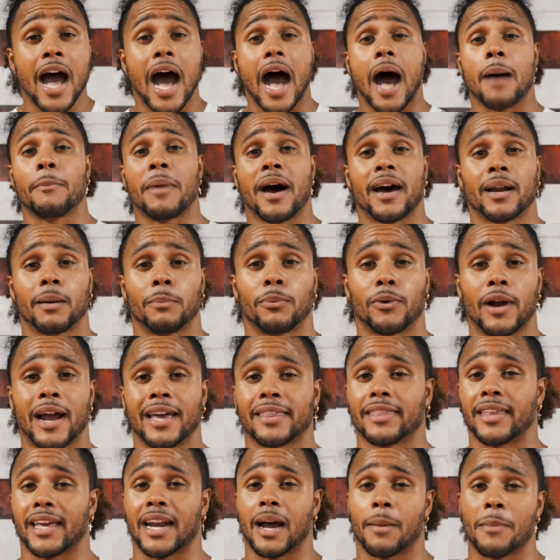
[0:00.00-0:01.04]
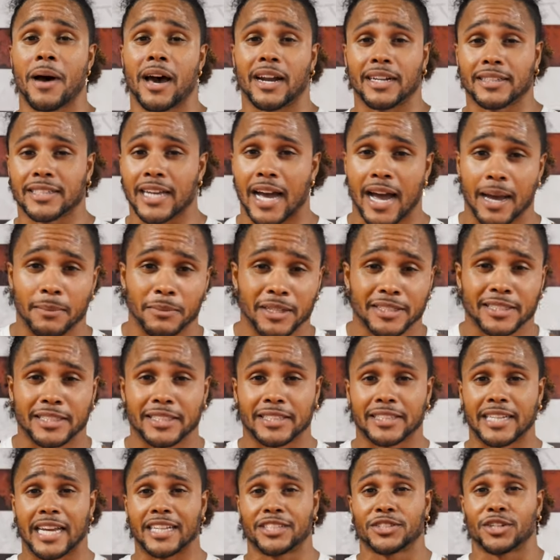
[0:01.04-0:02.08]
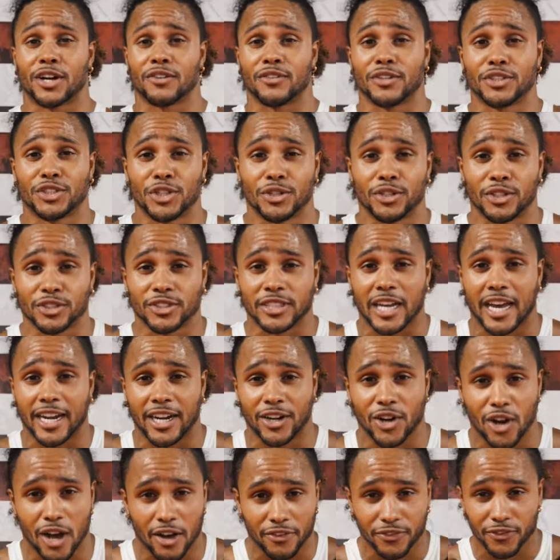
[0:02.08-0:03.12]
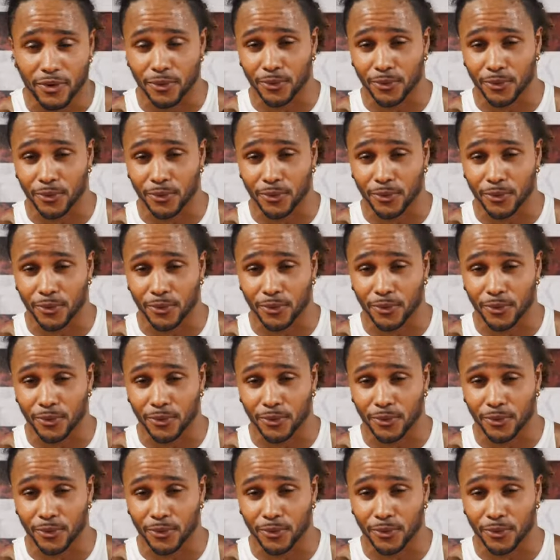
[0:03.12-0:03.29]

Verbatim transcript: I'm out of breath and I'm out of time. This is Stacey Ervin Jr. signing off.